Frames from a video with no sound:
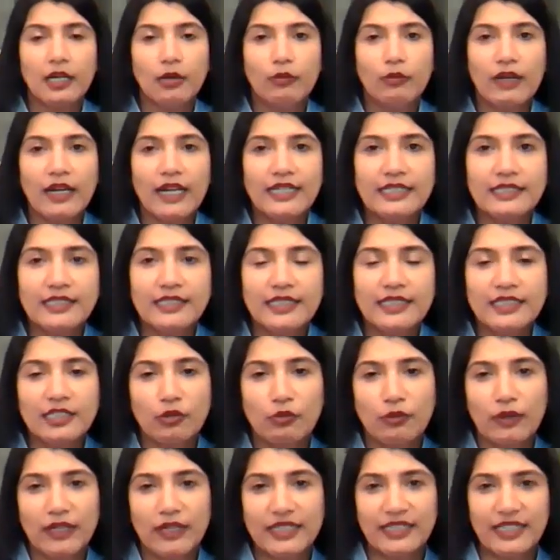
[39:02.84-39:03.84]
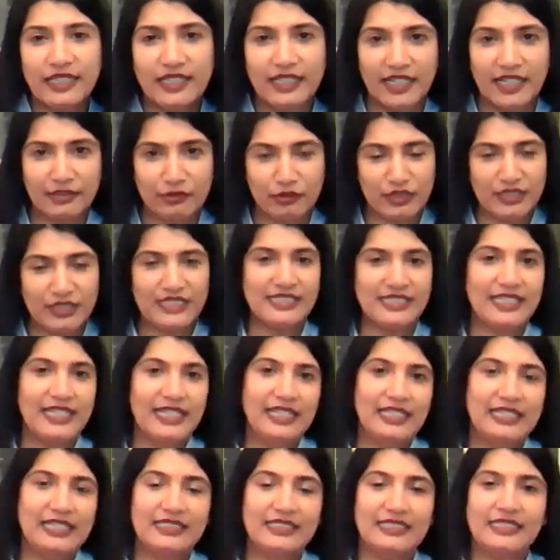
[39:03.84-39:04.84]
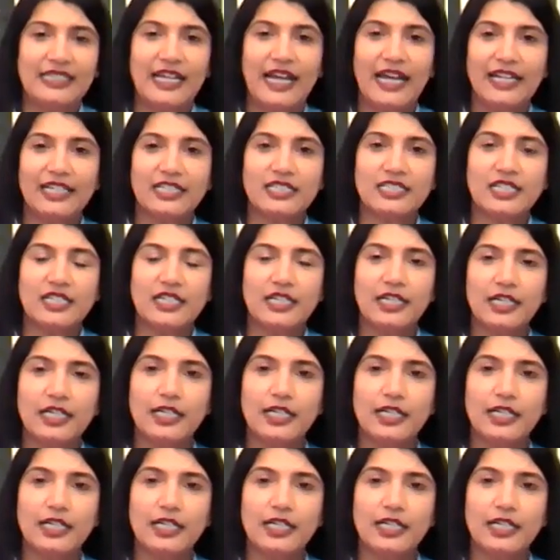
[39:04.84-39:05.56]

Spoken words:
Well, I think the one thing I would say is that,